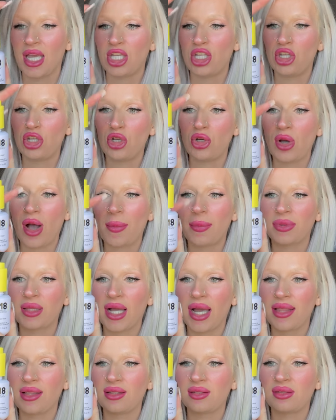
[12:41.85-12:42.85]
You
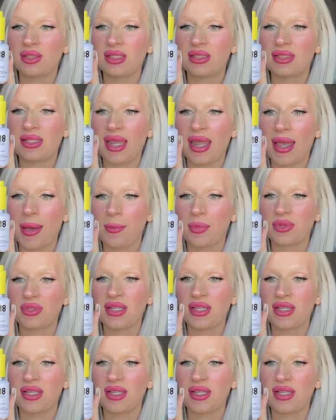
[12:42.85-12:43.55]
apply this to damp